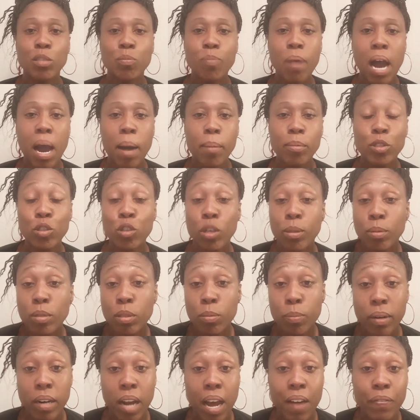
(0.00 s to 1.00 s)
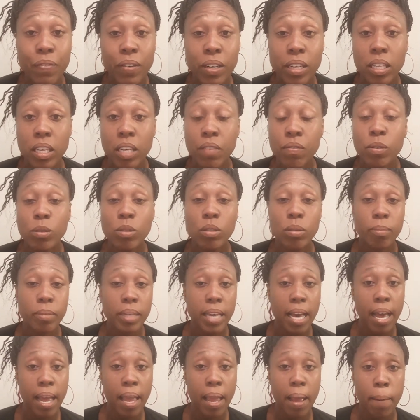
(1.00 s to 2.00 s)
Bible scriptures, but I'm finna give you some
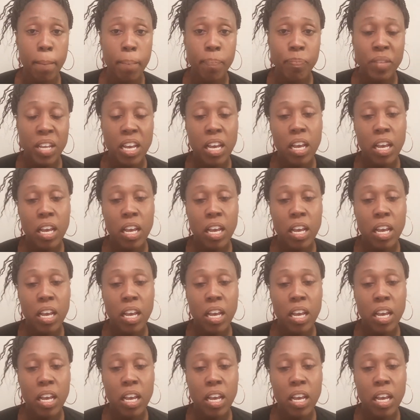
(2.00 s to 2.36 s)
game.